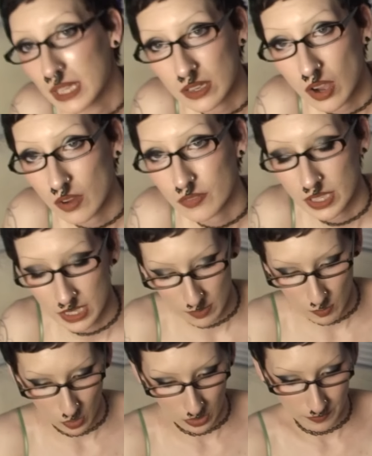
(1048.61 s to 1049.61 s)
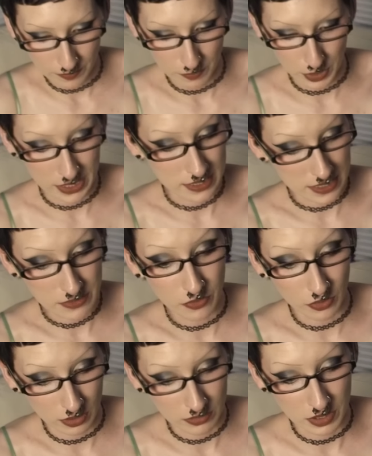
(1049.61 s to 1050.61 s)
like coffee anymore, but it did
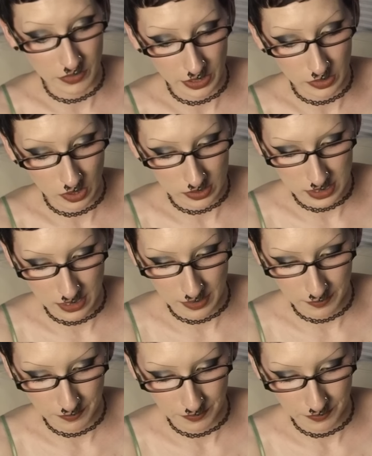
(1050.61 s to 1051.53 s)
for a very long time.